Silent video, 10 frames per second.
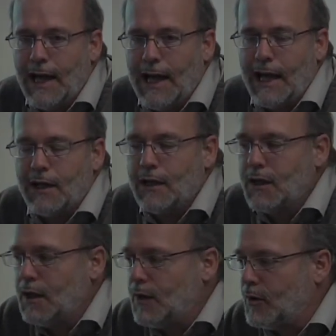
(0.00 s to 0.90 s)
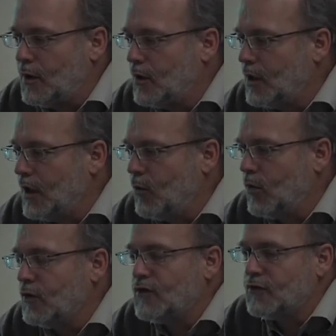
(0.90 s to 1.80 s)
and it
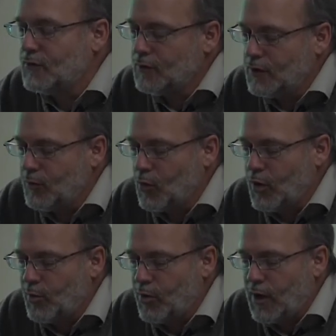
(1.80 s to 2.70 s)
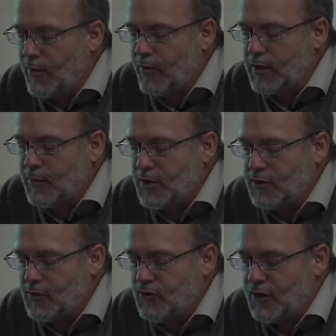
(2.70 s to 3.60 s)
was, number one, probably a bit
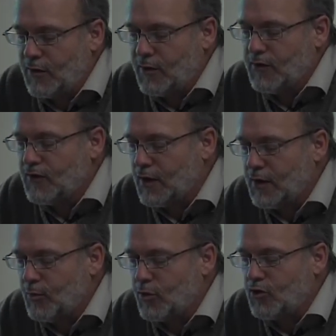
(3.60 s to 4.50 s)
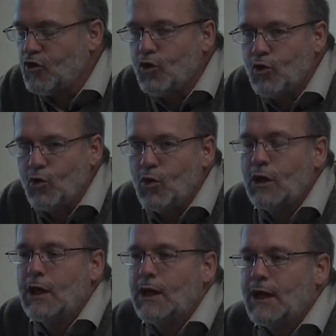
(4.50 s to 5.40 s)
too generous, and number two,
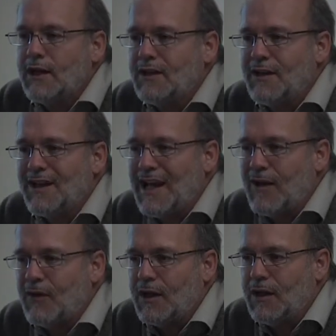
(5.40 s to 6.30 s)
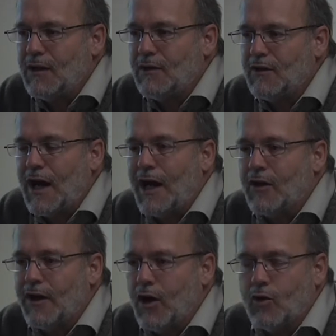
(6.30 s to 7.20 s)
it didn't have any
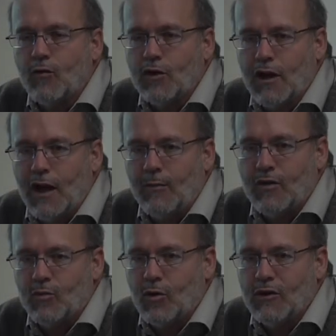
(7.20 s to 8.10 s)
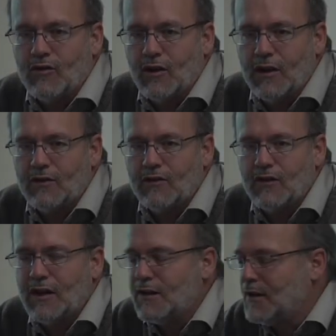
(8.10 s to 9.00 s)
dial down over time as more
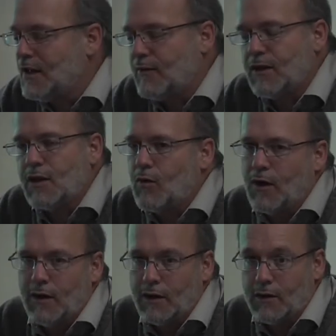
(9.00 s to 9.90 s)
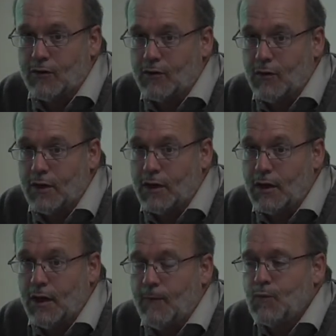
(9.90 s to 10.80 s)
installations, and it didn't have any quality control in it.
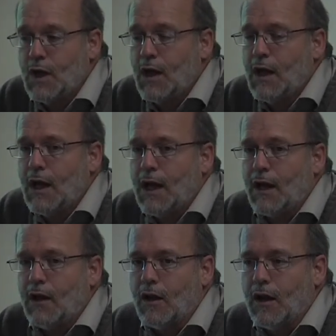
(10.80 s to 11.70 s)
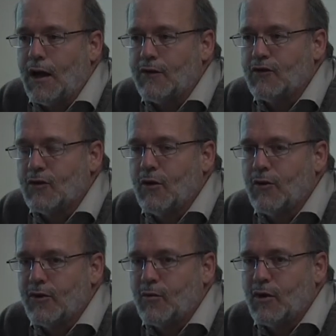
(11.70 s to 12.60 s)
And the solar
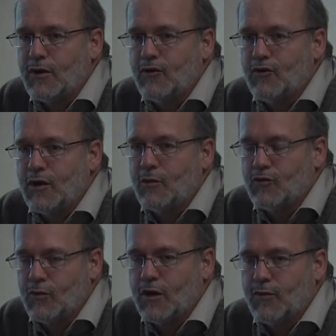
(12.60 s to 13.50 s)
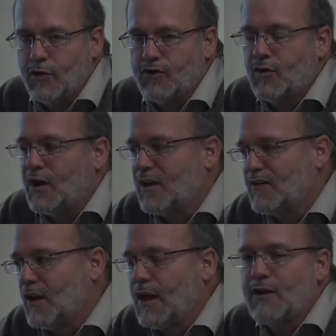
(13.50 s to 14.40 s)
thermal industry was really frustrated
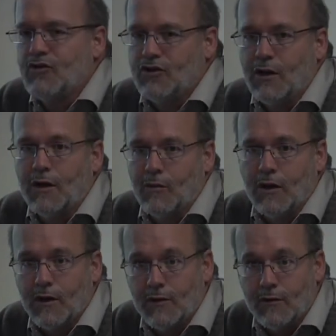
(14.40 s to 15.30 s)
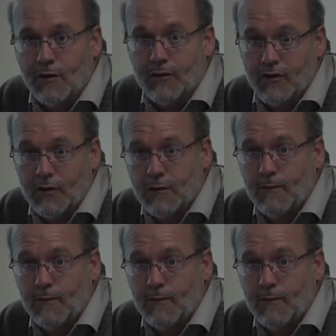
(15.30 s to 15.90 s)
because a lot of junk went on the roofs.